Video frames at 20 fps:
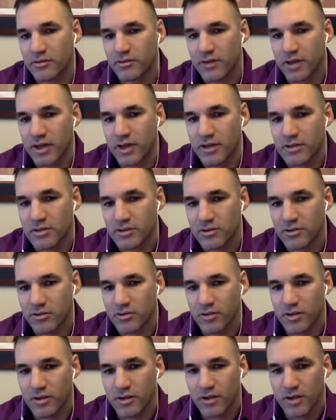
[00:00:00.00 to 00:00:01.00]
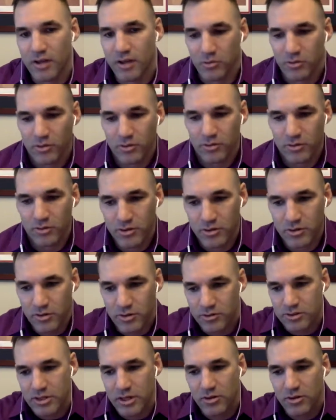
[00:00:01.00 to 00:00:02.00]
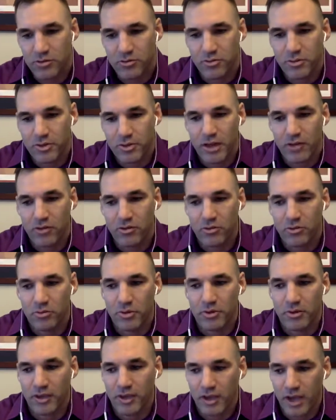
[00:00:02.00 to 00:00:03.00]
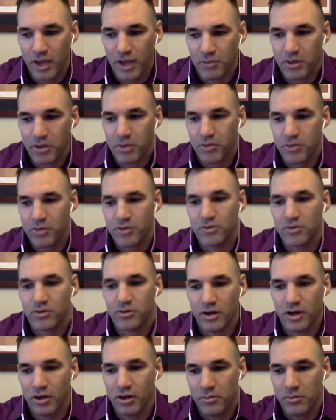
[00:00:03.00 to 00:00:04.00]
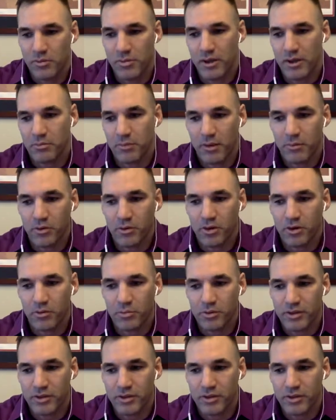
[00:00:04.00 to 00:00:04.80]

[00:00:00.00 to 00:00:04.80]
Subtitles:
Right. Yeah. So share with me now a little bit, like I'm coming to you, you're going to help me make my book.